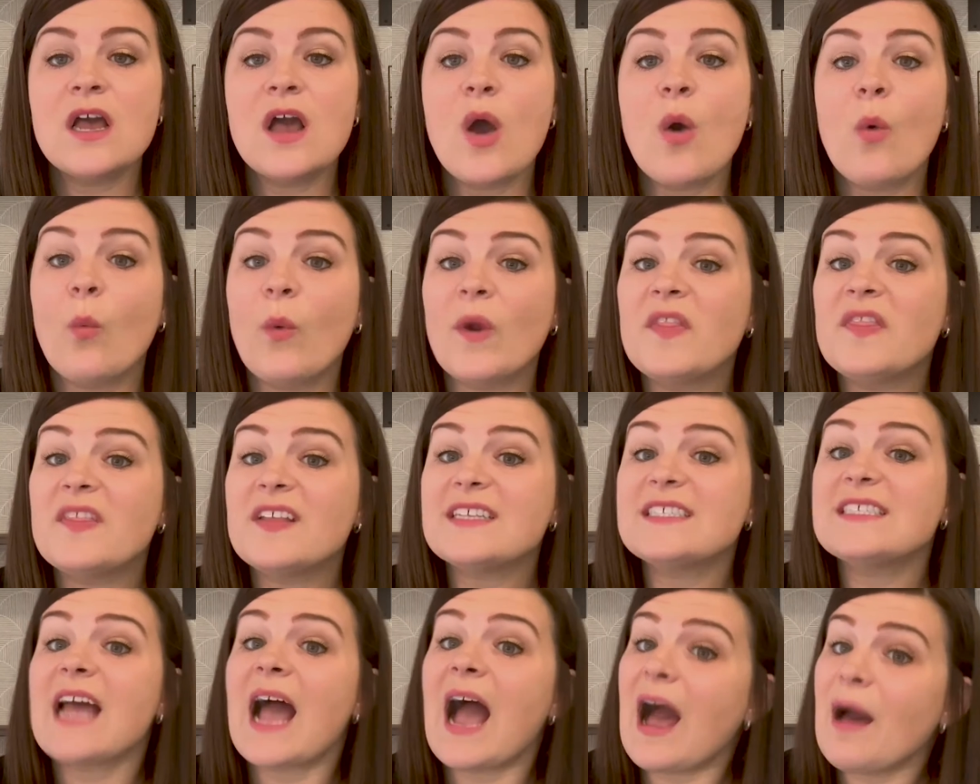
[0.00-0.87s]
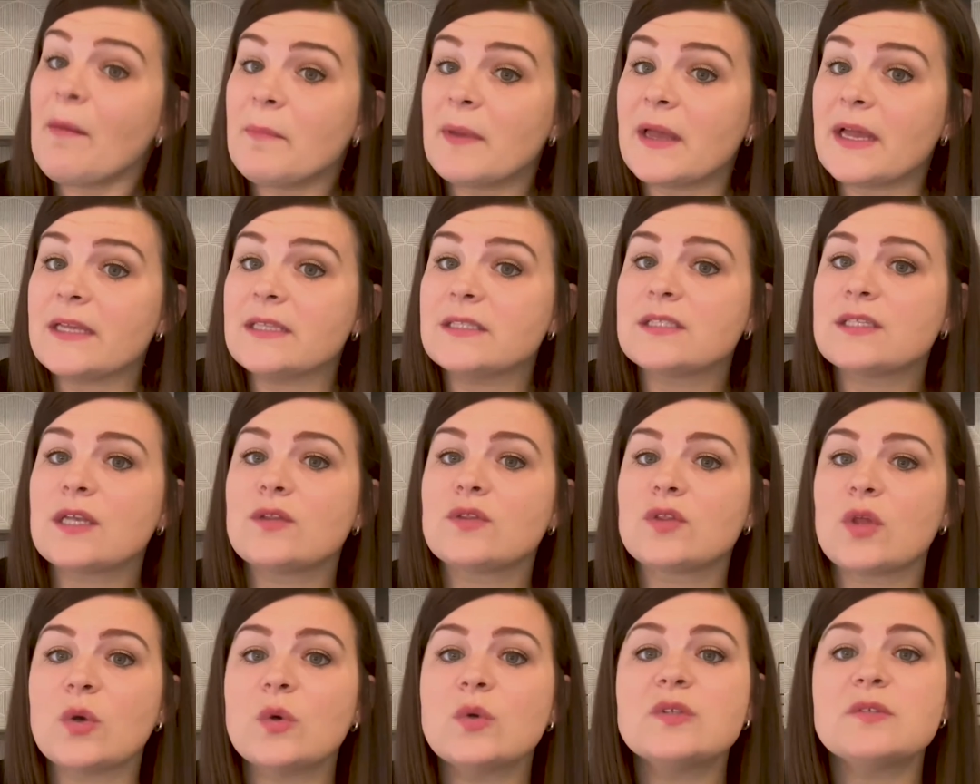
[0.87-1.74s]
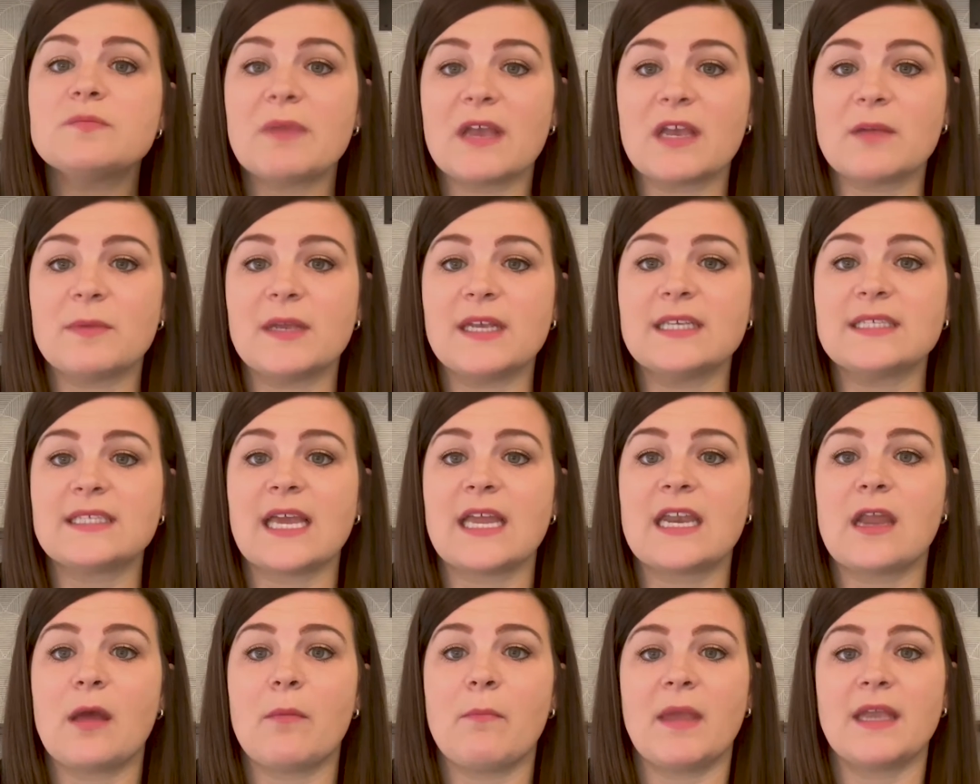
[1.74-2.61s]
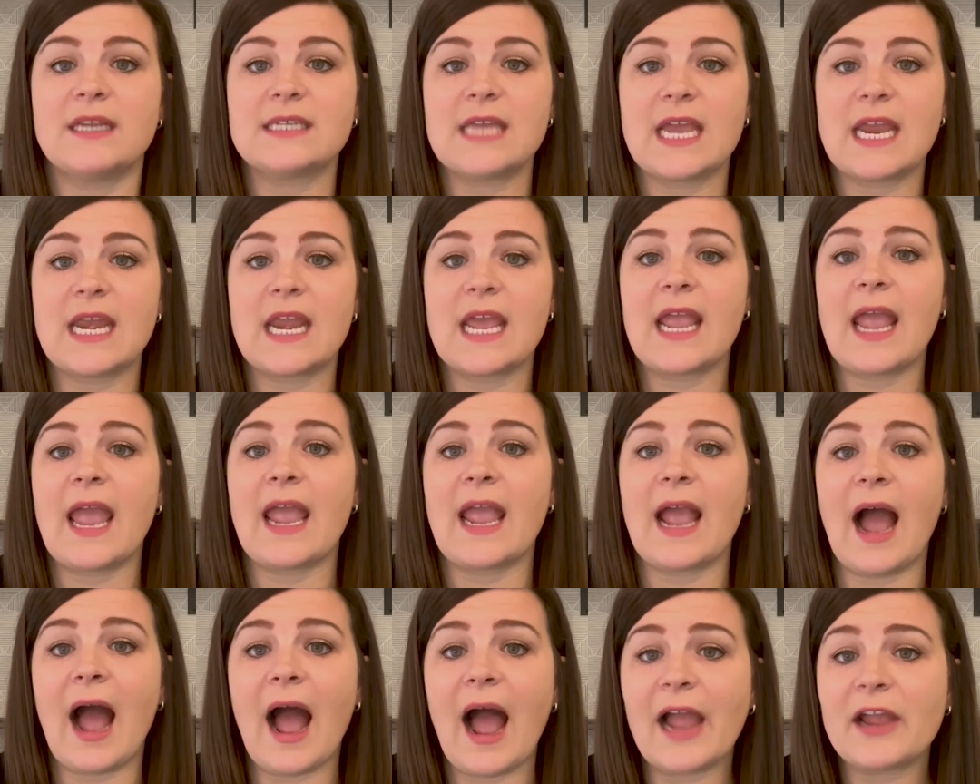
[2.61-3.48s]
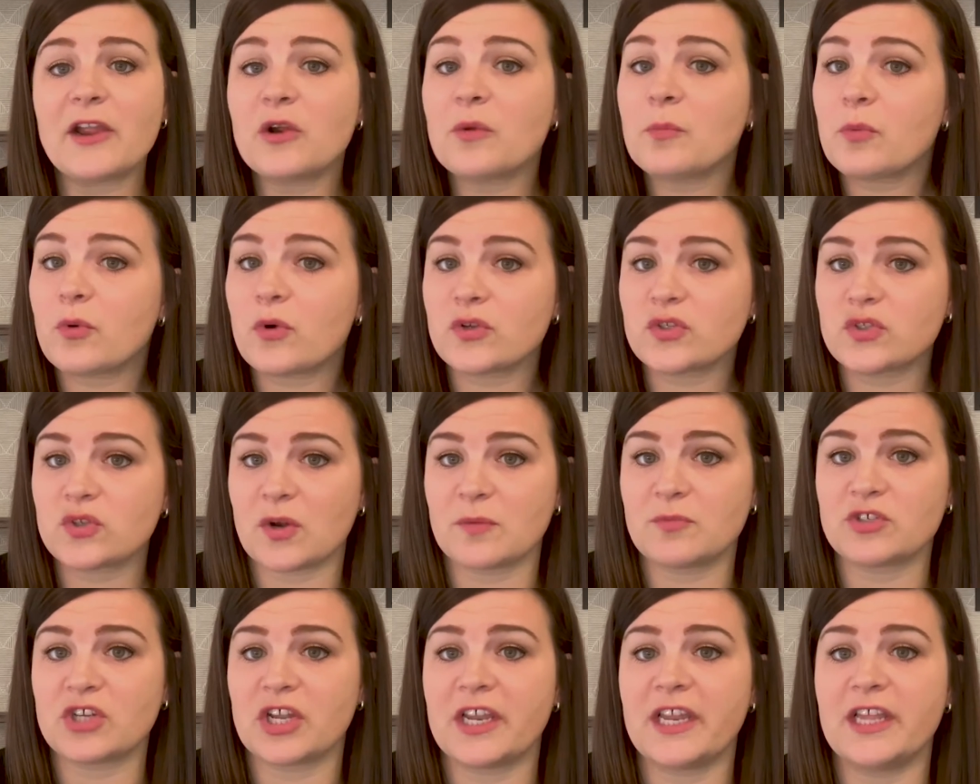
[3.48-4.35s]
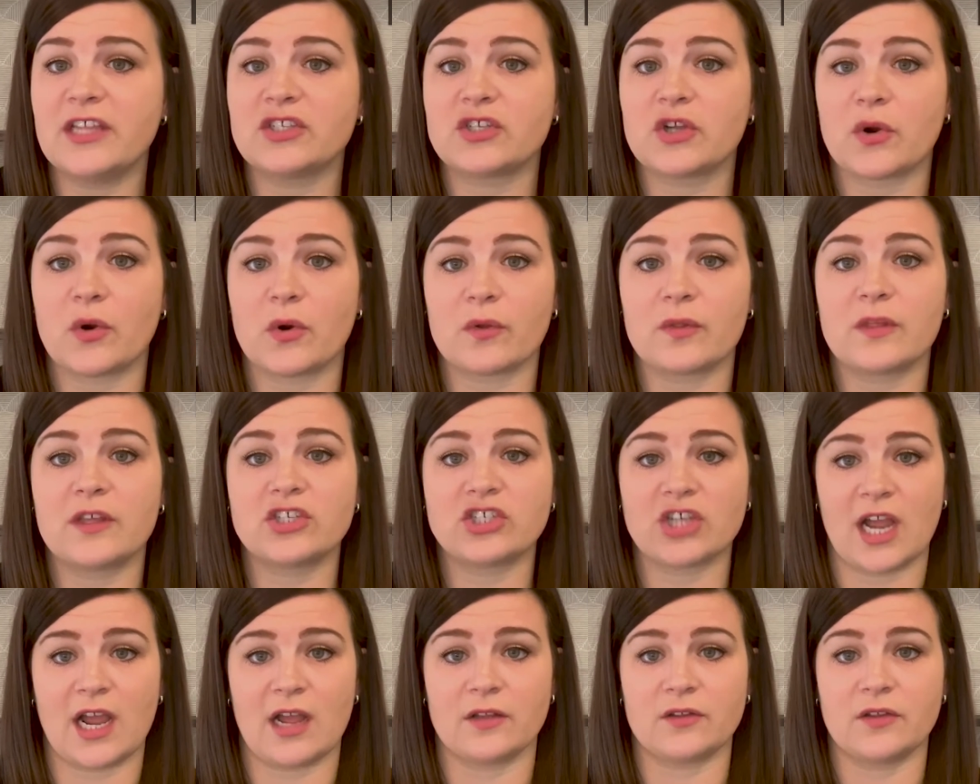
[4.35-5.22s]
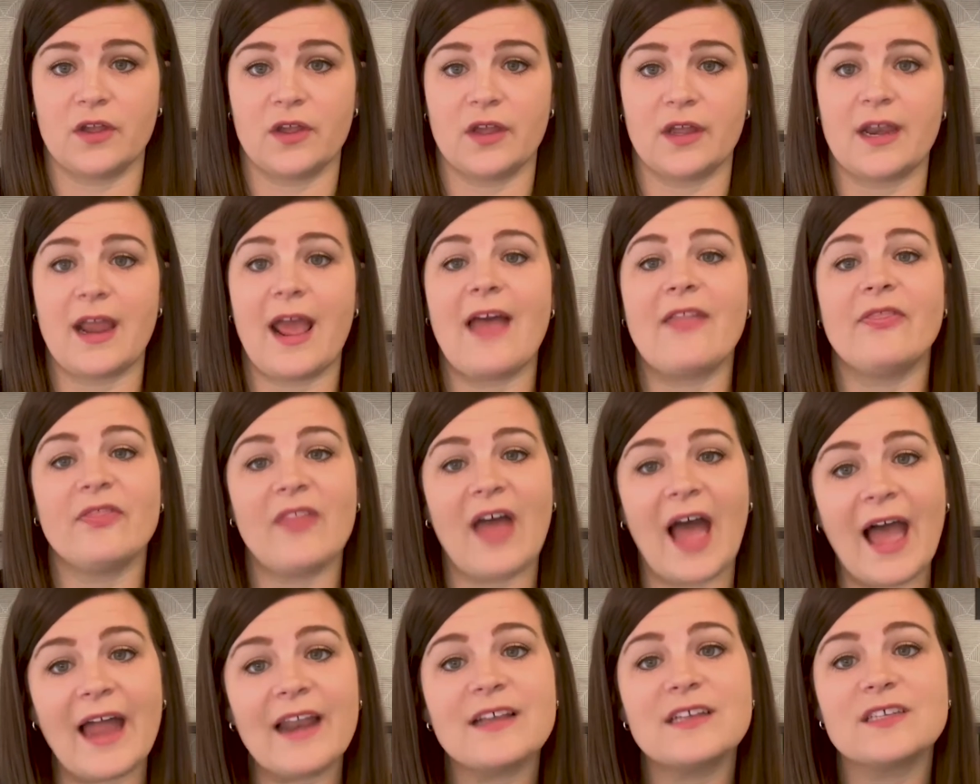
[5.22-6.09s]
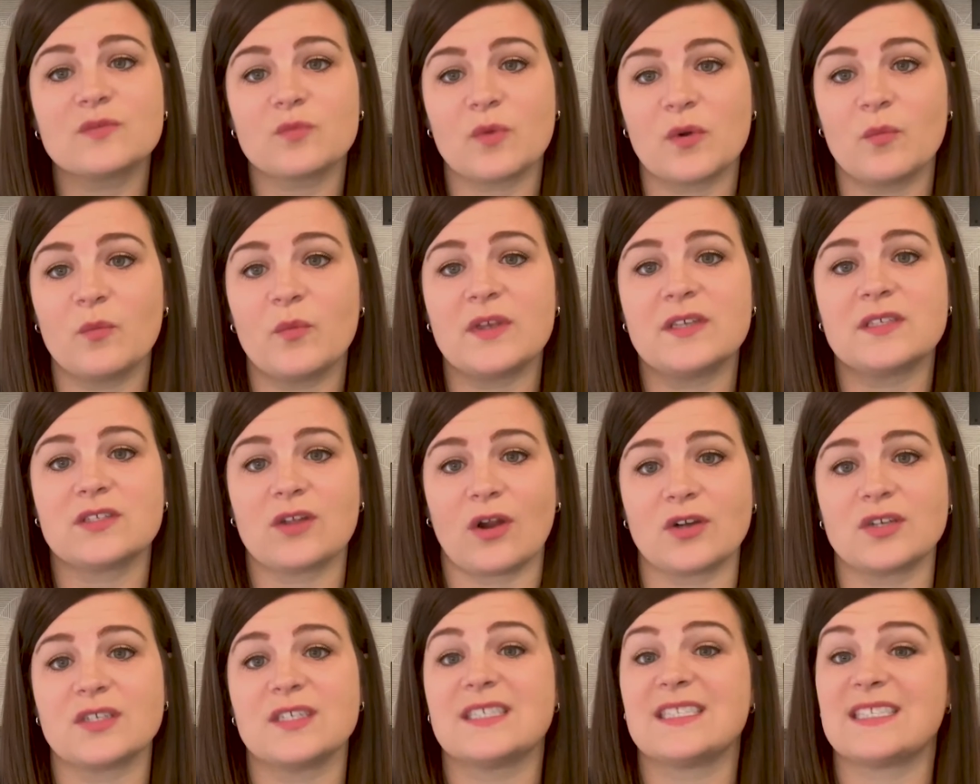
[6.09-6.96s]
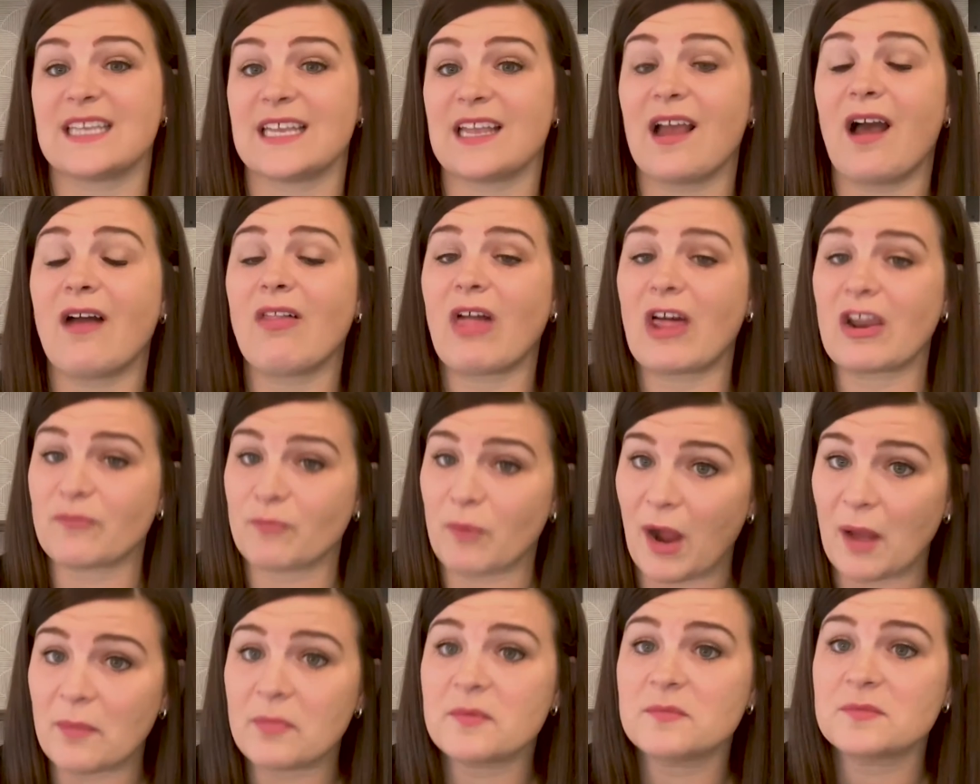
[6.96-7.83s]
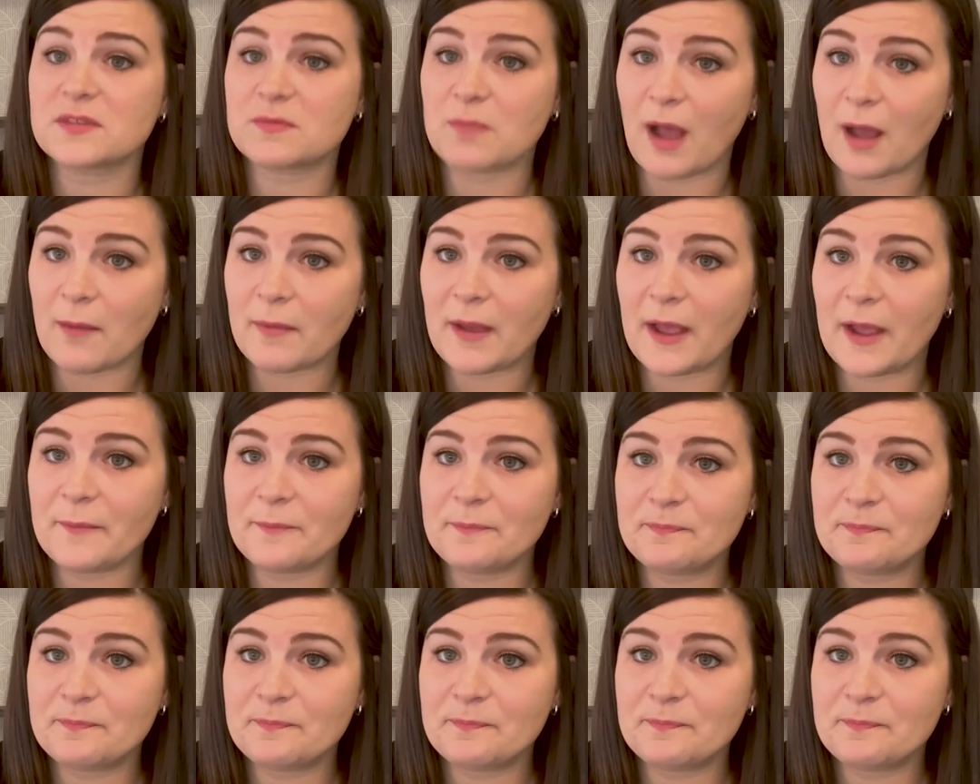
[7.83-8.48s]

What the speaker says: When this happens, those babies end up maintaining a higher prescription into early childhood, and that is when we start to see a lot of problems pop up.